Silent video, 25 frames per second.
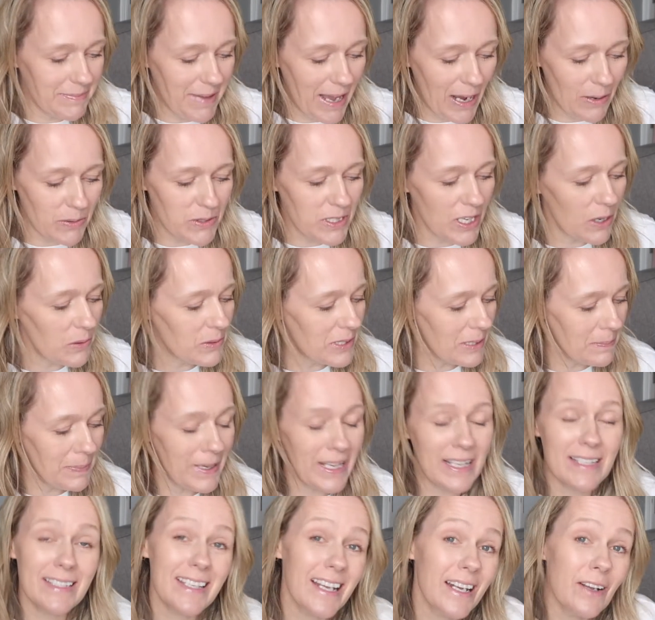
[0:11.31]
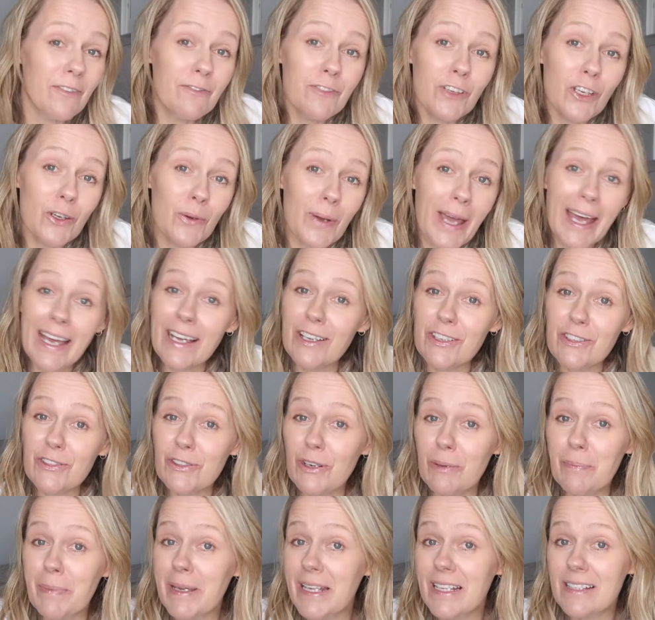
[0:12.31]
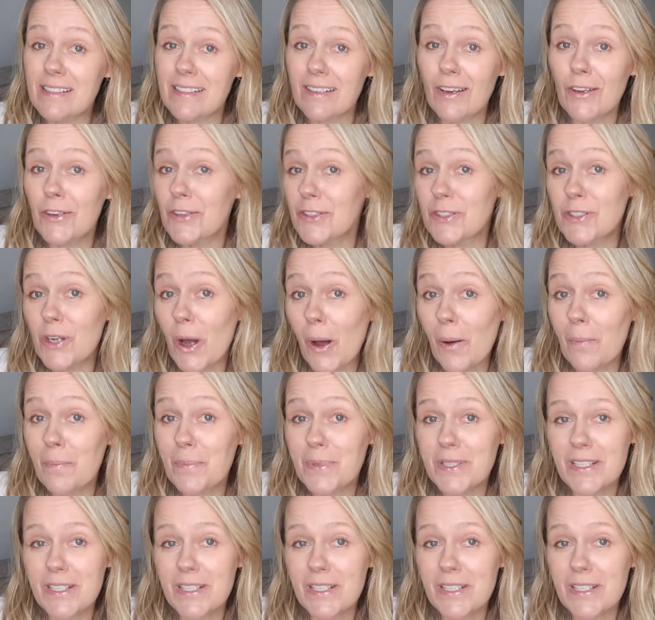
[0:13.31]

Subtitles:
householdy bits and a few extra bits on top,